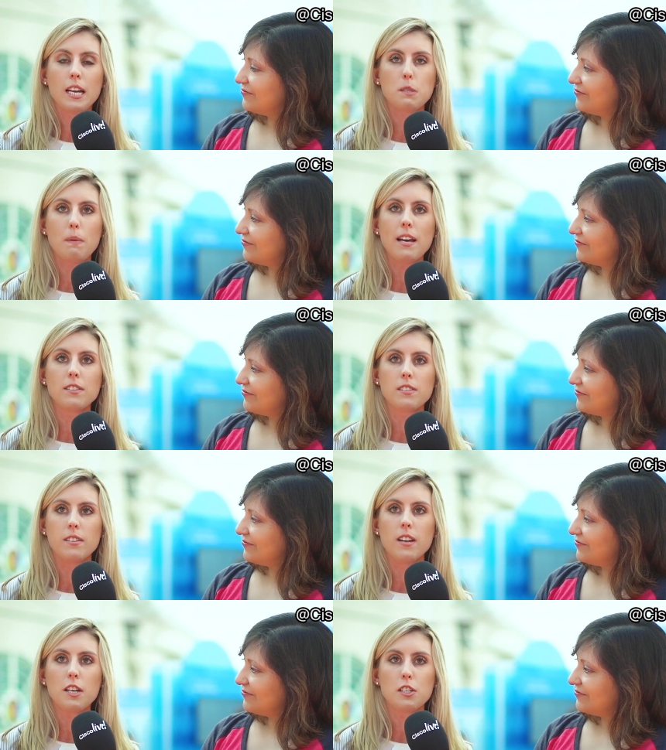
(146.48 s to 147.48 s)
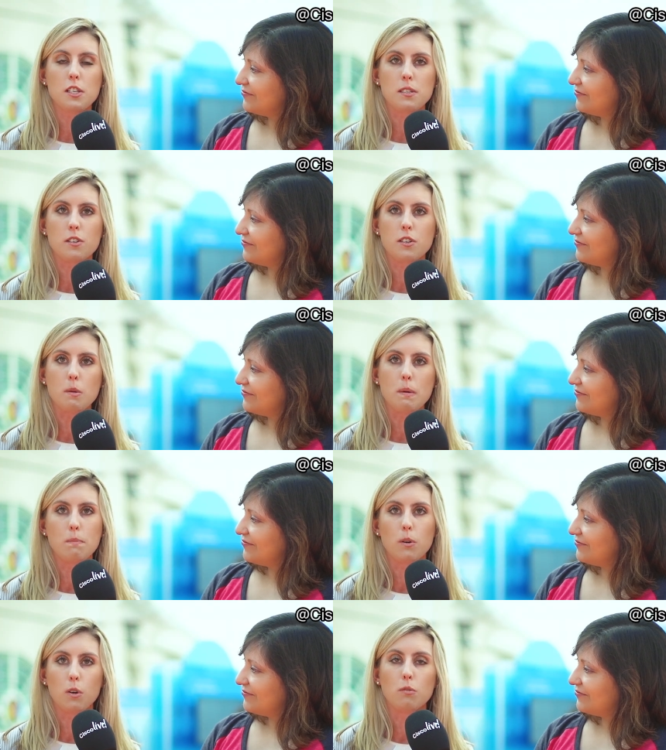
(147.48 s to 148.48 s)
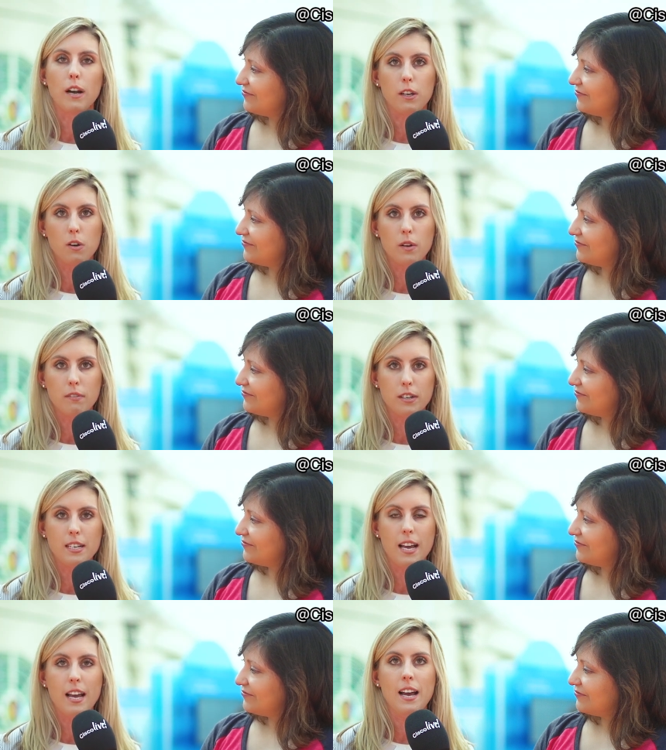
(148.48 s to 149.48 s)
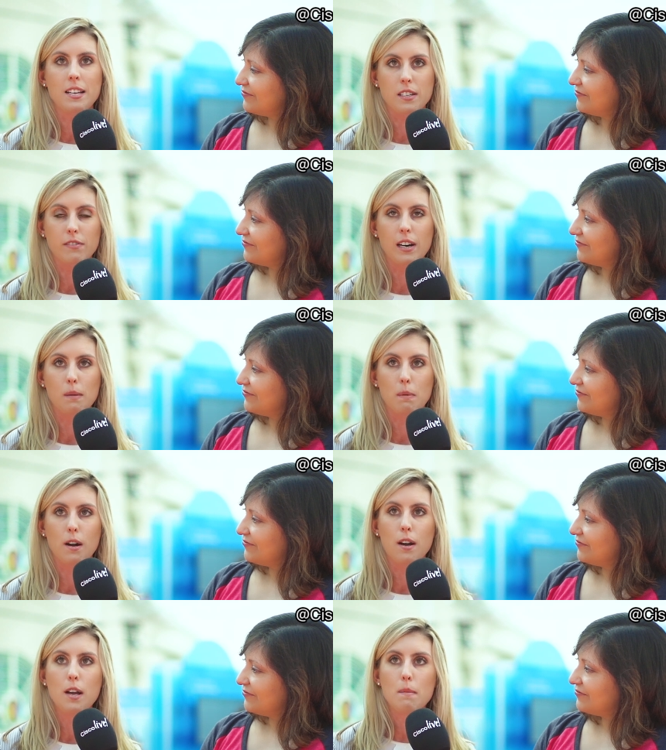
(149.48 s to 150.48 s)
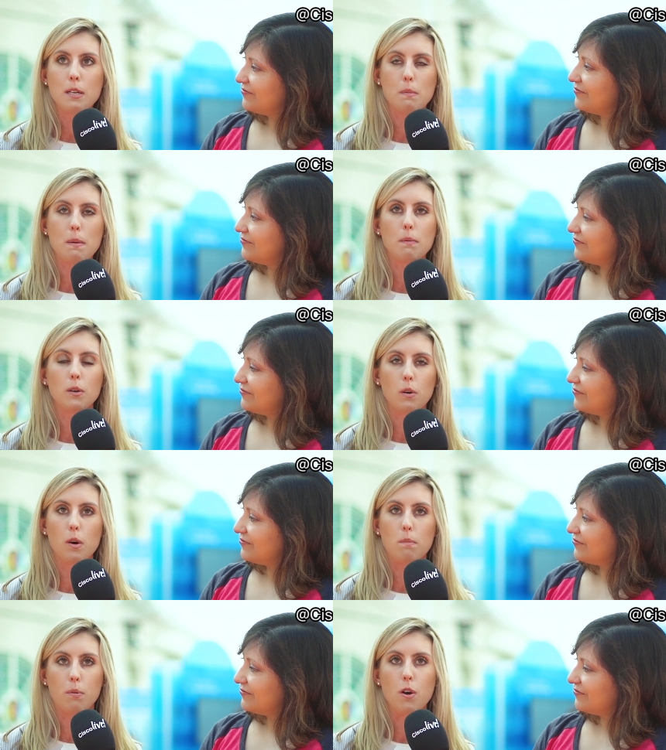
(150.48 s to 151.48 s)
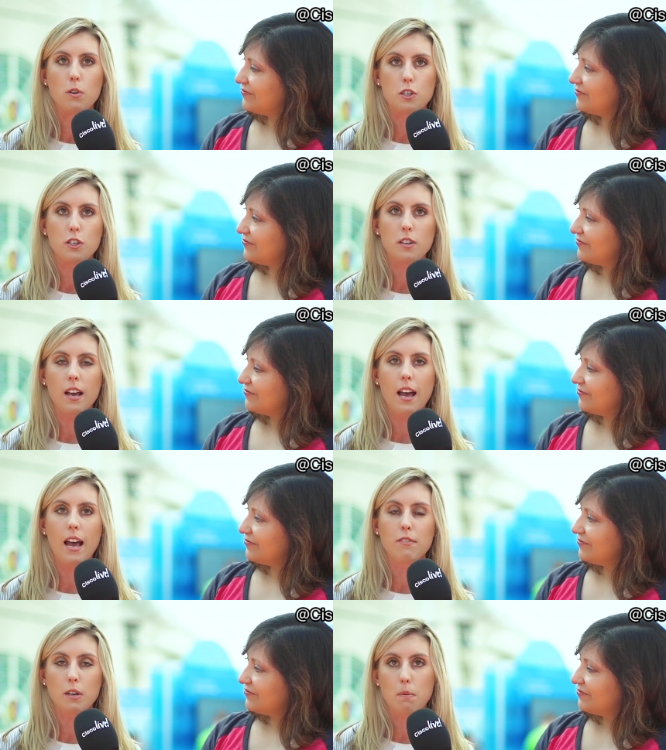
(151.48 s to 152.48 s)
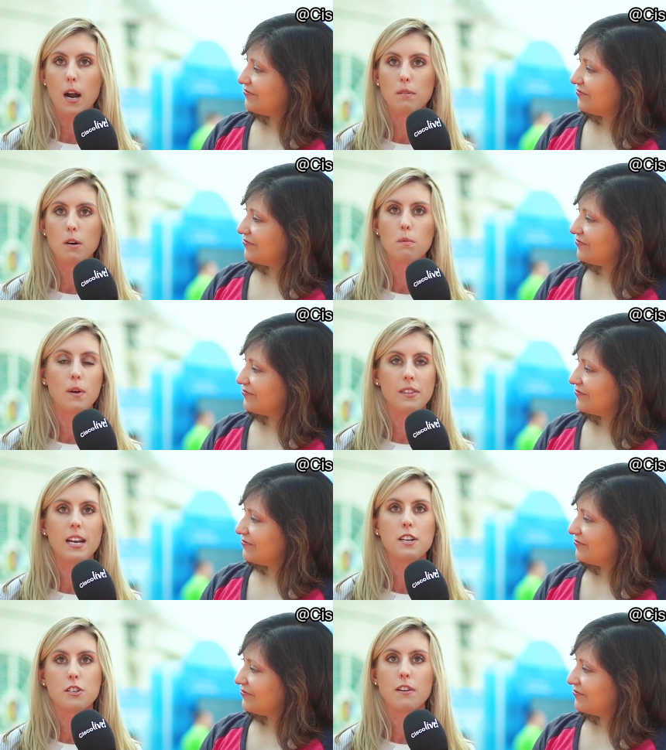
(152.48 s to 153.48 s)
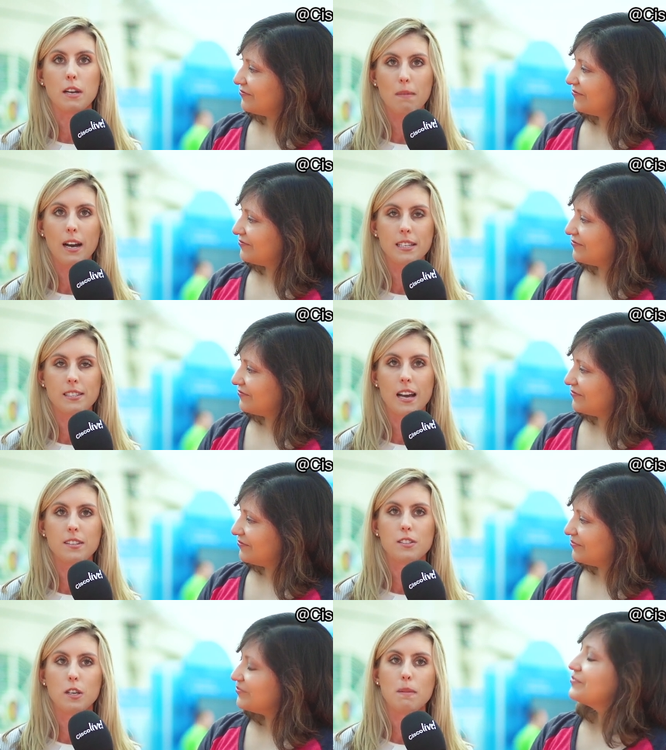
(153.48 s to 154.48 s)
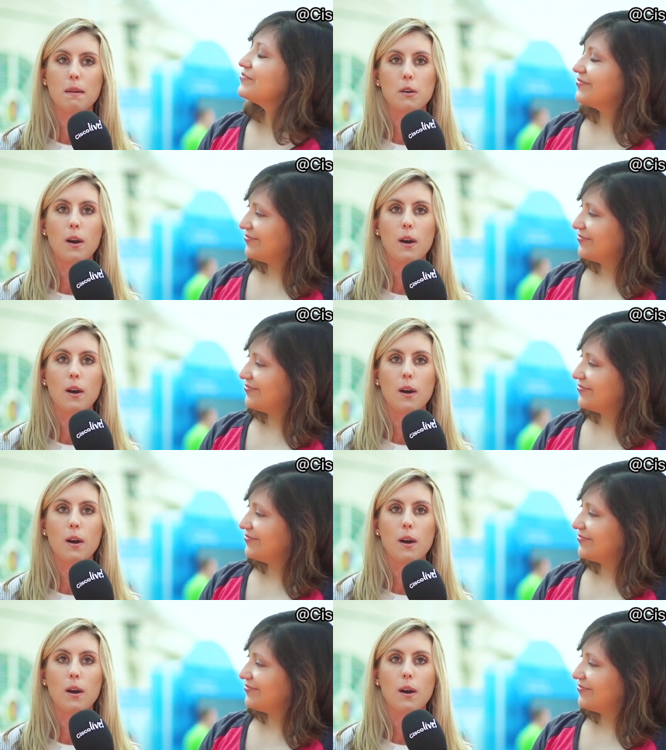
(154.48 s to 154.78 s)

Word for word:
Speaker 1: expand not just to people who write code every day as a developer, but to people who approach every problem with an engineering mindset. So maybe